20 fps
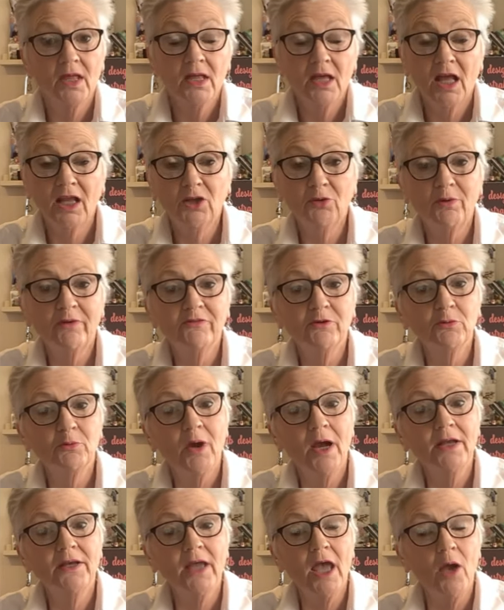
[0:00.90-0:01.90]
Hello
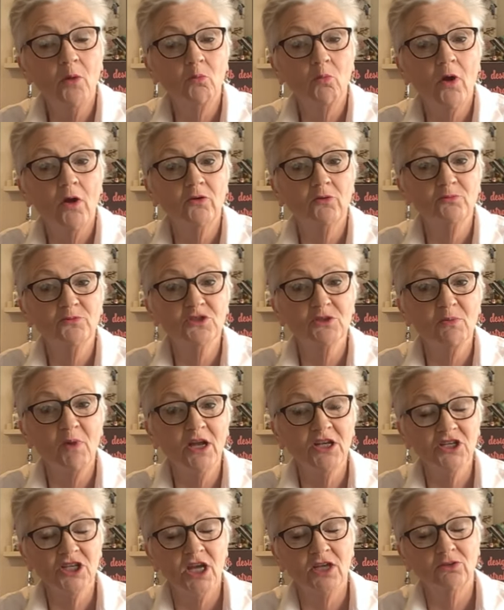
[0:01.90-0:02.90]
everyone and welcome to my
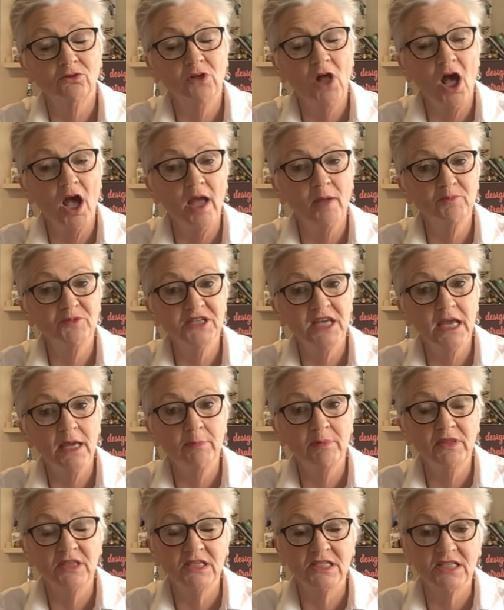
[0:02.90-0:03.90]
channel. I'm Deb
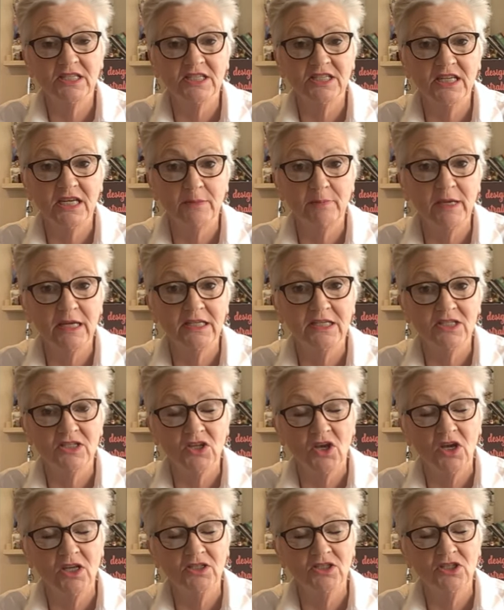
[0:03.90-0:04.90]
and this is DB
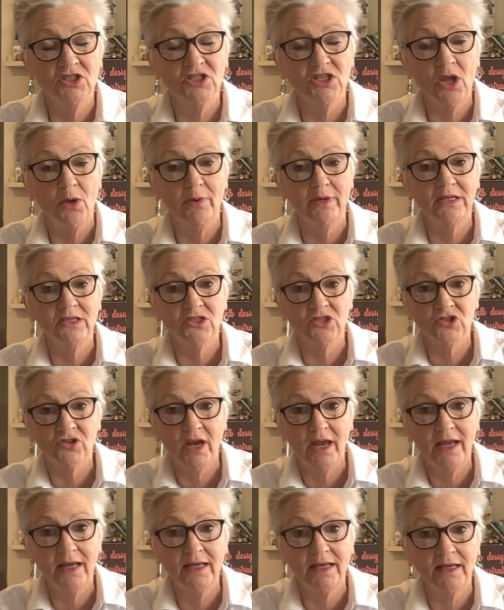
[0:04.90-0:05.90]
Design and Sewing
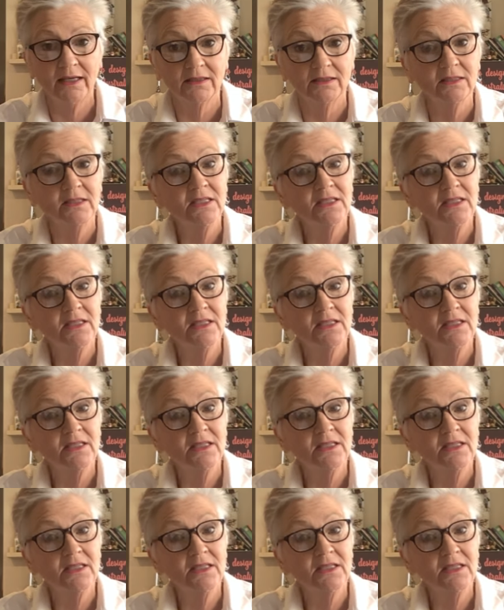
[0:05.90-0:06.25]
Australia.